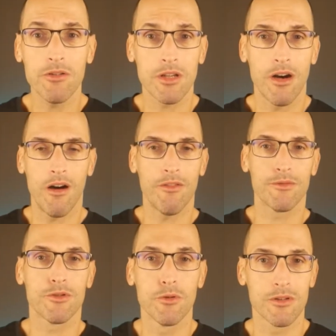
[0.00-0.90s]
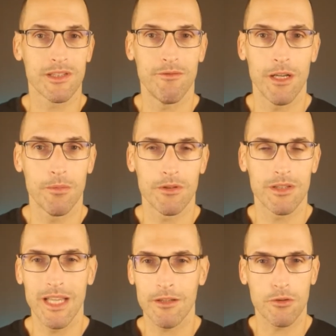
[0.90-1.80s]
of tools available
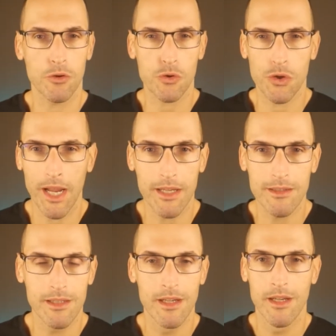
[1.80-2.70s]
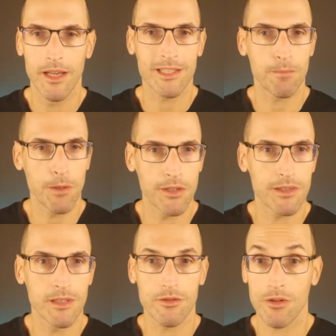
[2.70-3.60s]
today to create
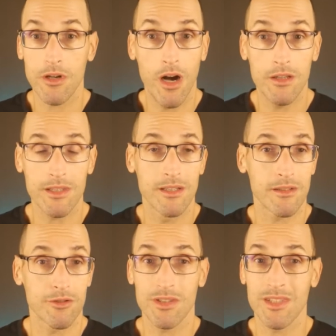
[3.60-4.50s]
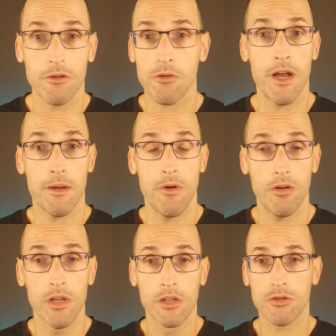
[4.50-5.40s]
experiences or content are just incredible.
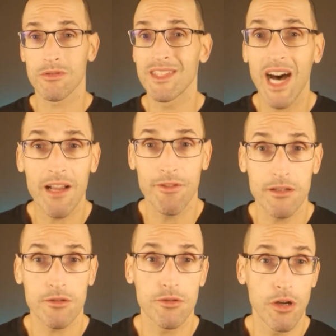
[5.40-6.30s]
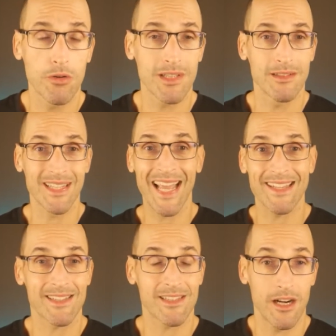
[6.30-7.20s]
So dive into those and get
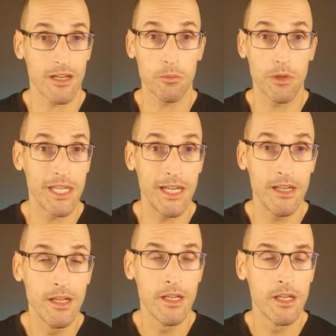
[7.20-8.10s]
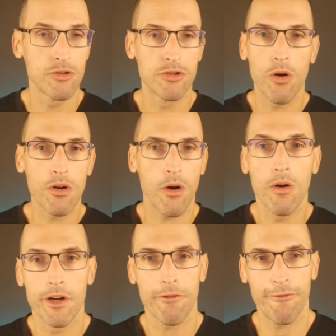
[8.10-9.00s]
started with it. Don't
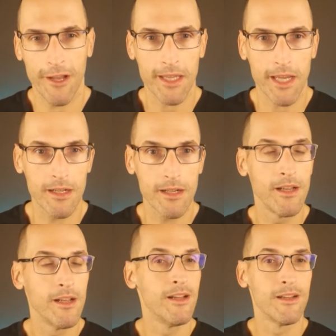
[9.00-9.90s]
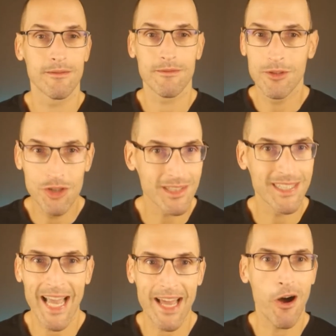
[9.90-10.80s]
overthink it. Just
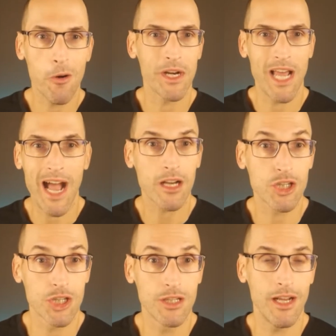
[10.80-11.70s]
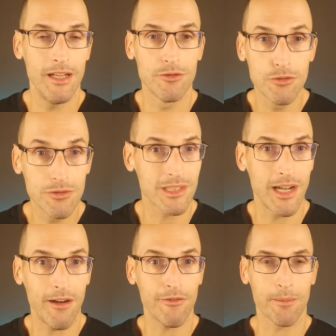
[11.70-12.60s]
get on with action and do
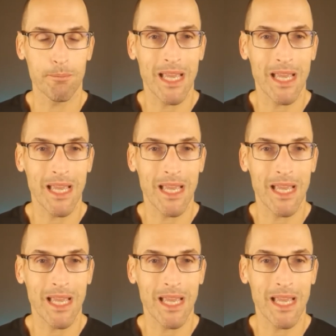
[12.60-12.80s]
stuff and make